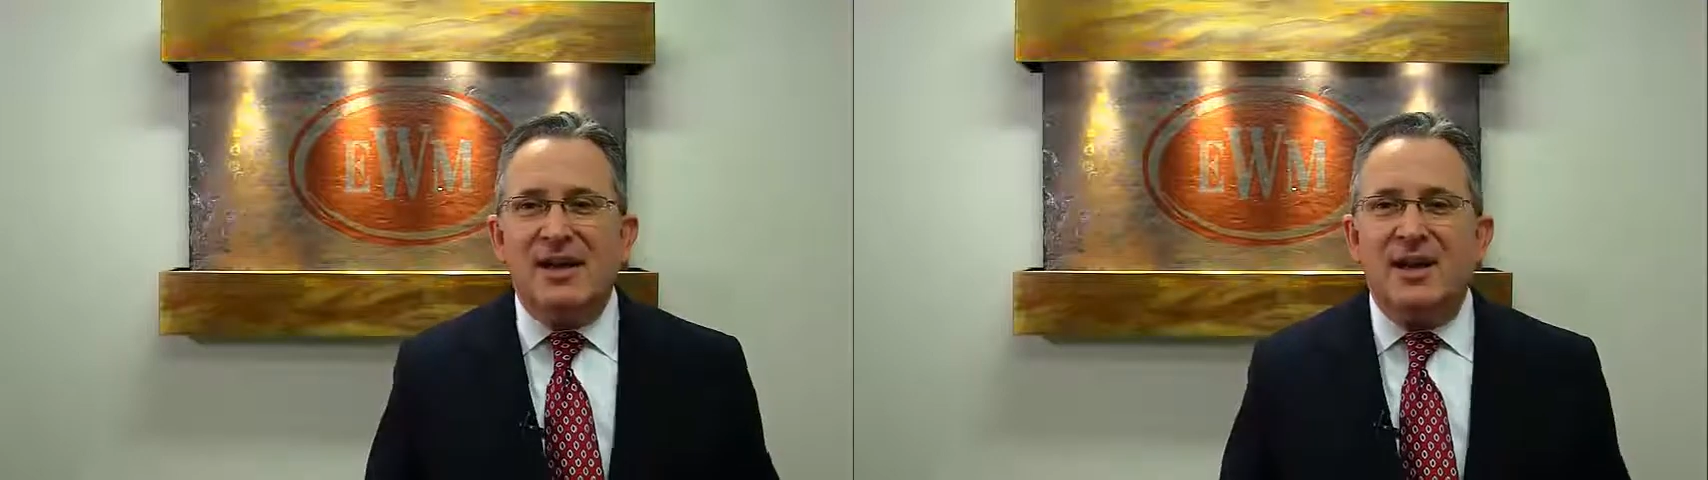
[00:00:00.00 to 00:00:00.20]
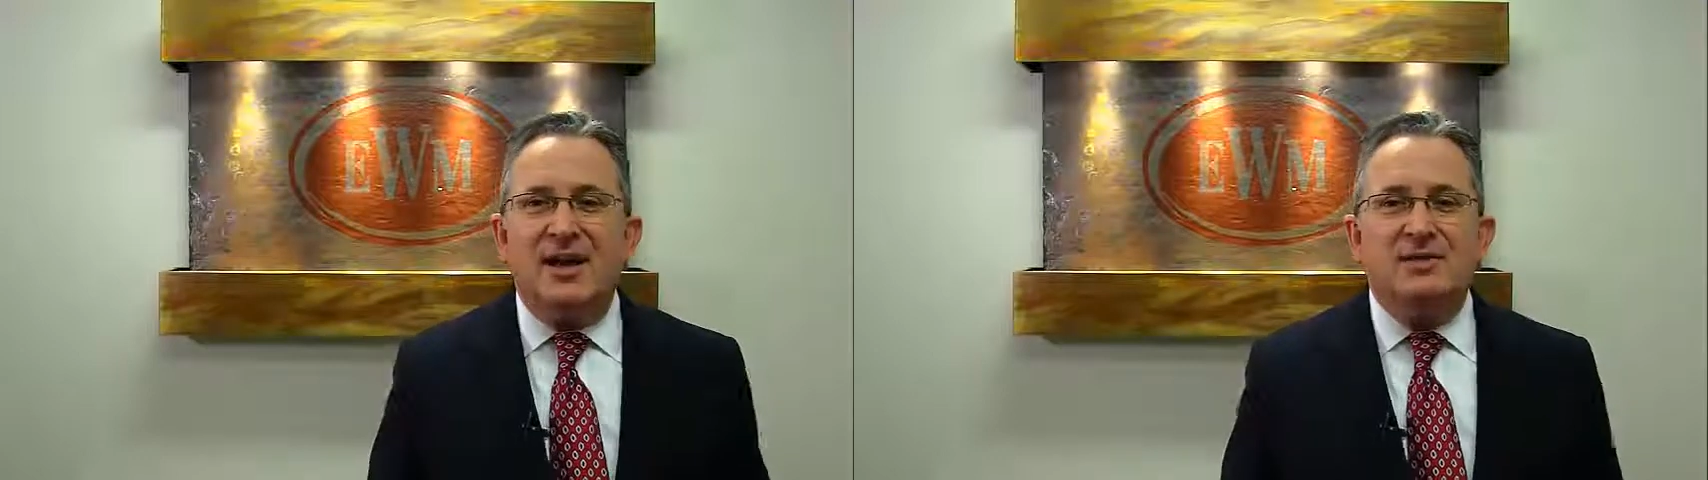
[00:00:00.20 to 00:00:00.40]

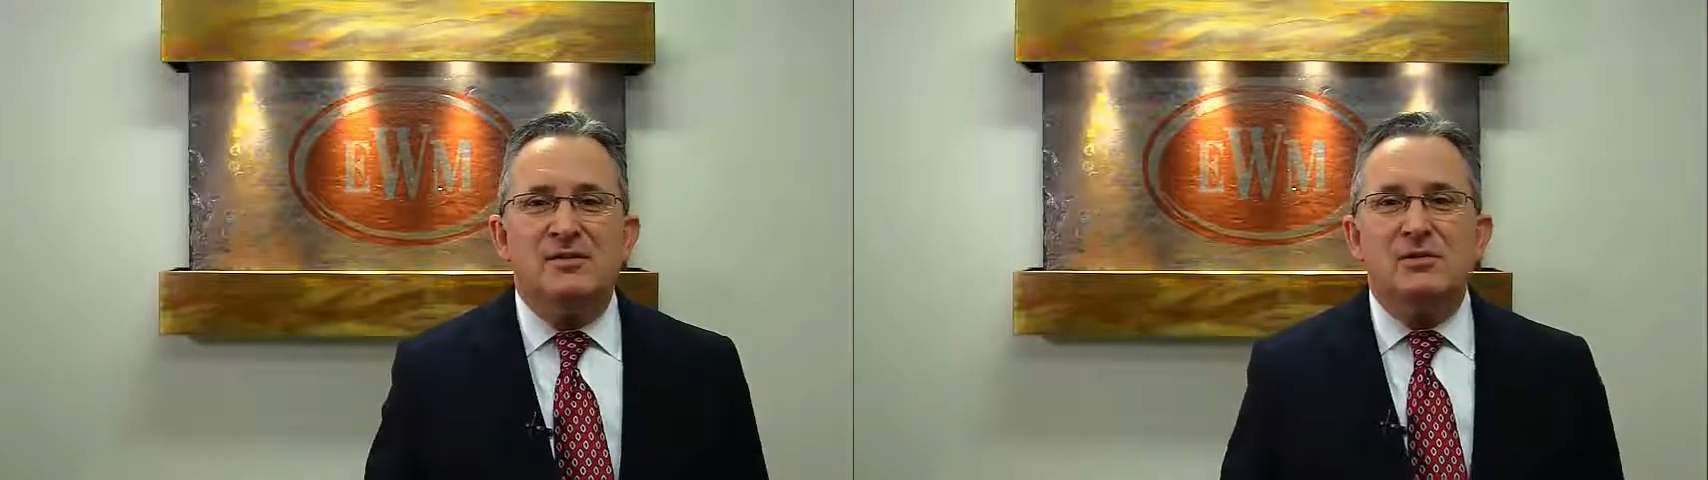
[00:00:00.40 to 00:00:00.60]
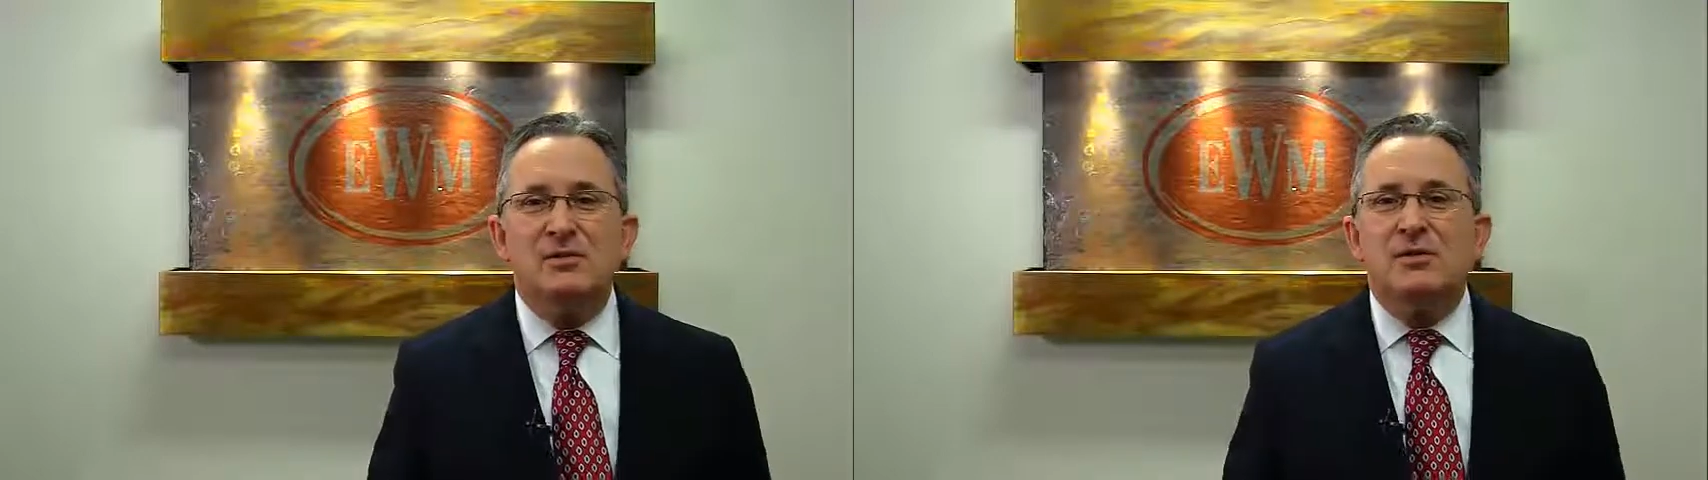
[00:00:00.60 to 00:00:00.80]
And
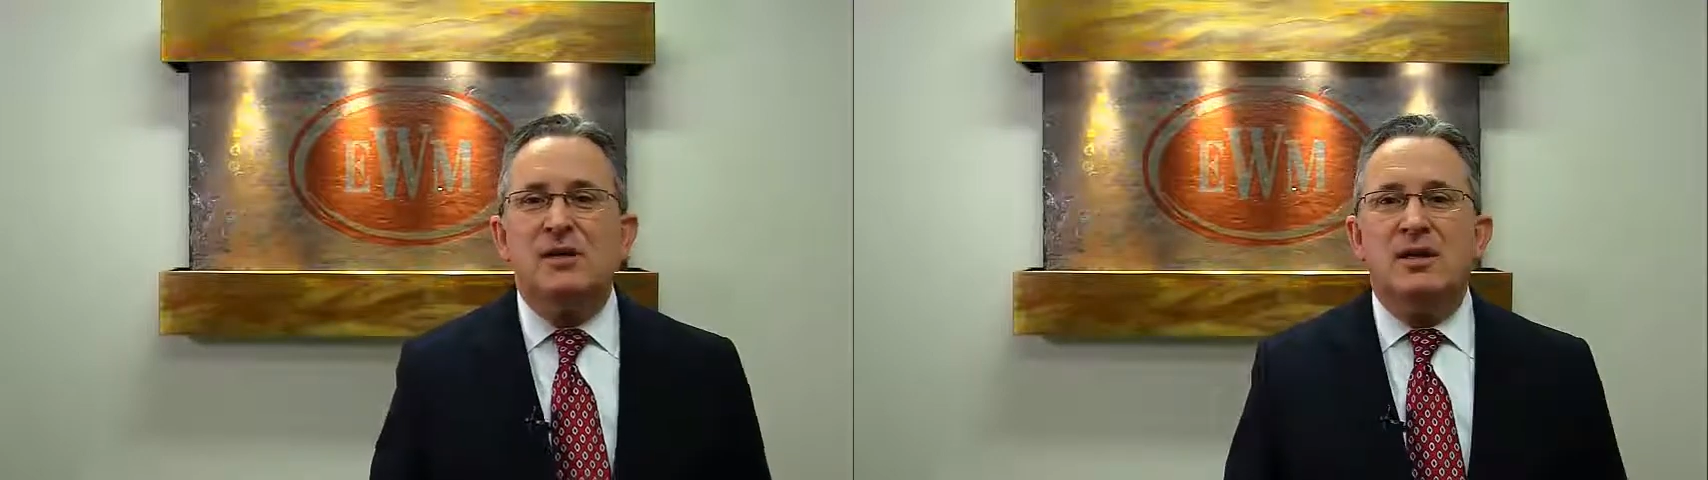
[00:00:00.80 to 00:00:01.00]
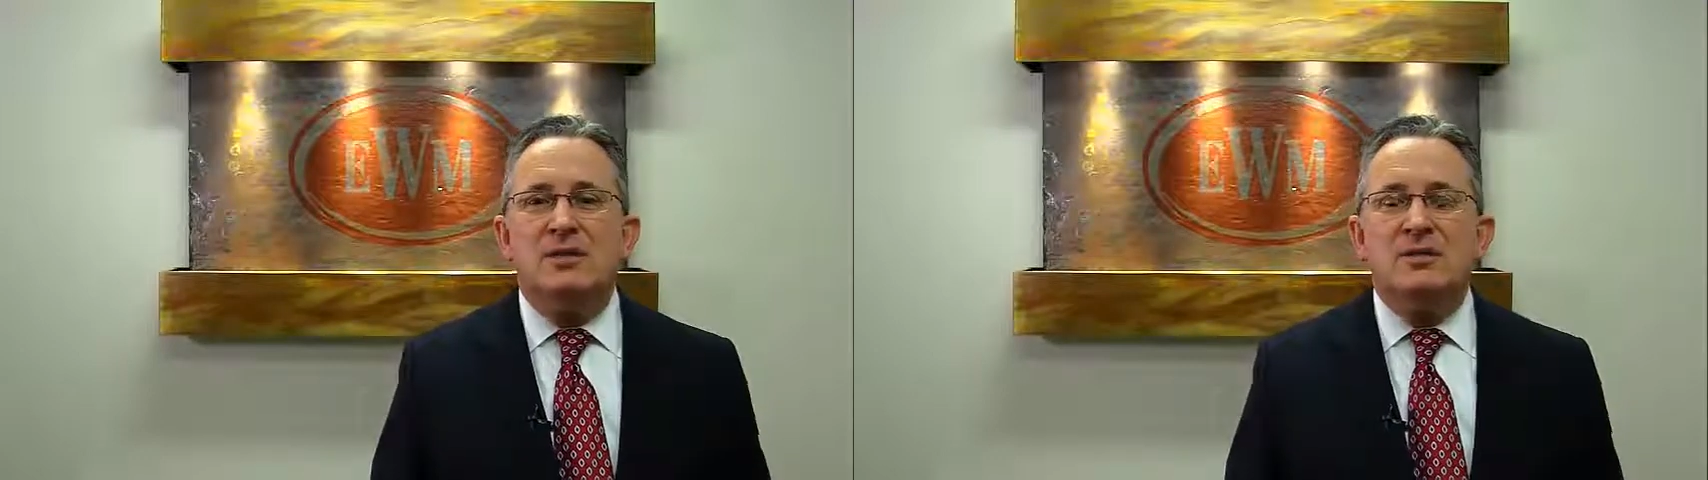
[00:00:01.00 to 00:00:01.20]
Google
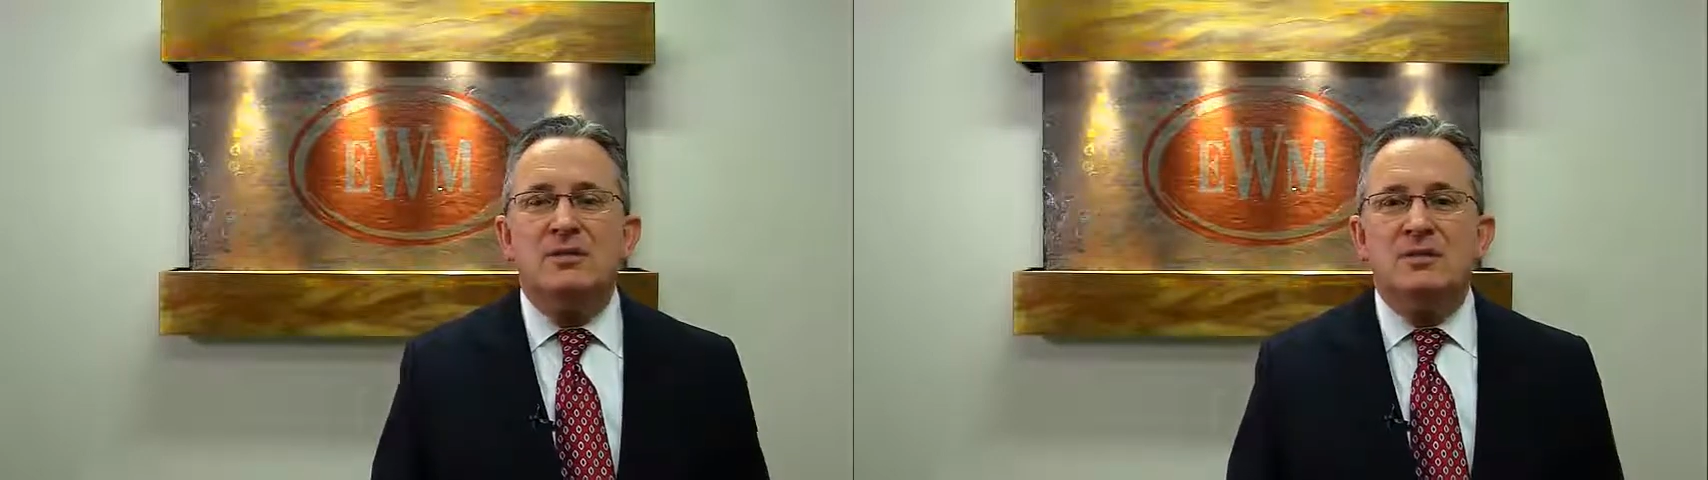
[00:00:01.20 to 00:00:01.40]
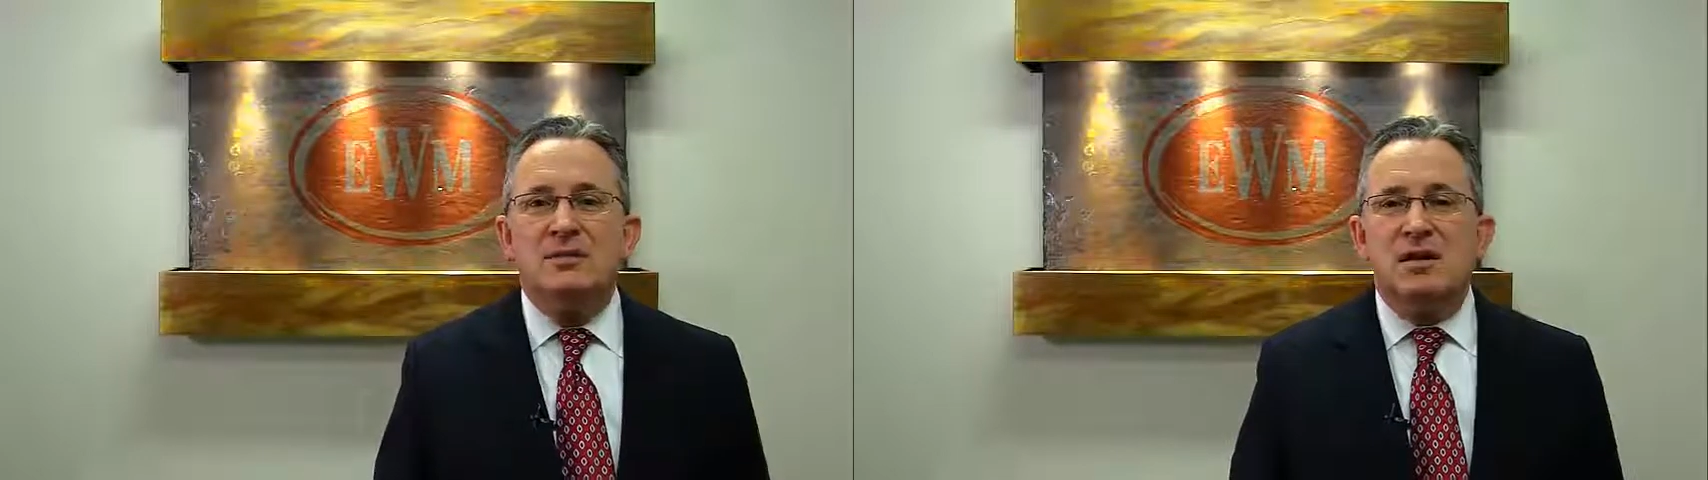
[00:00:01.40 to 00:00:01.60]

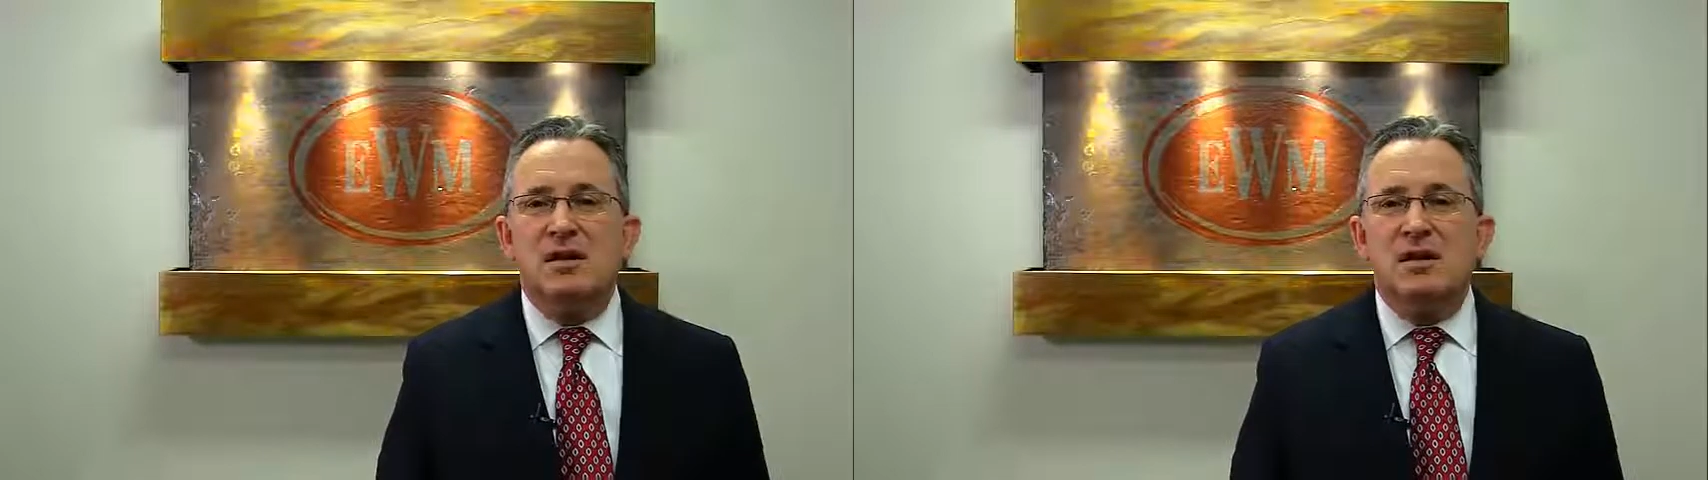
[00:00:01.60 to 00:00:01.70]
is